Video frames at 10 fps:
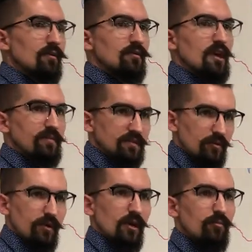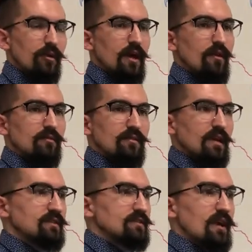if it's going up or down,
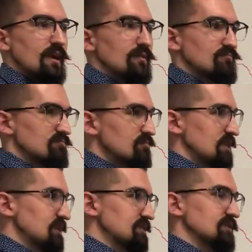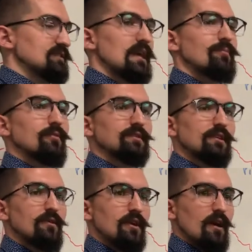they say it's the same or it's
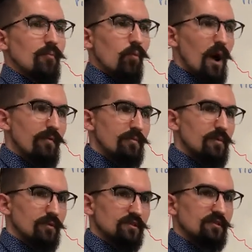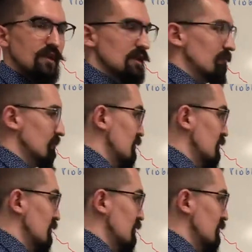going up. Why would people say that when